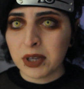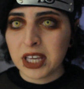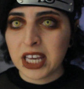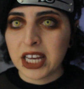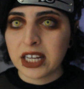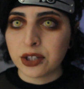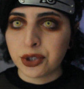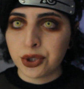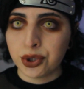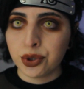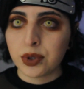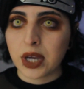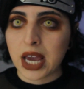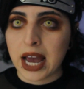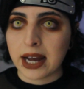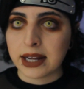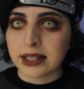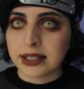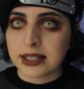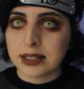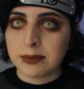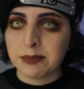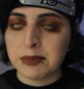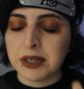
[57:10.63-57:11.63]
He had two
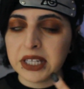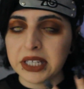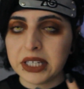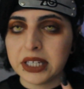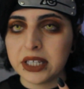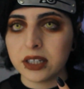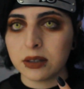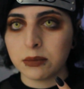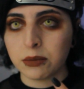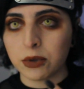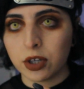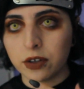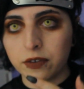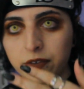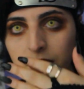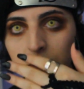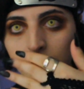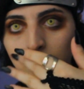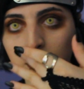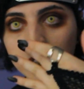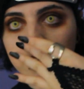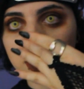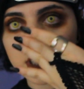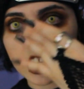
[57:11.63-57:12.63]
cats, Speedy and
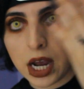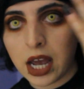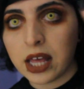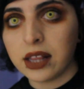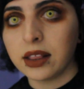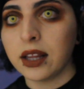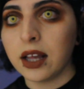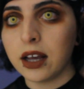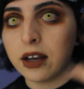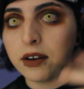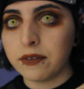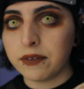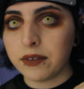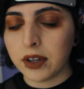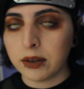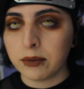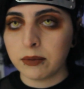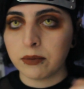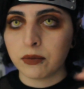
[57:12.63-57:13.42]
Murphy, which I love.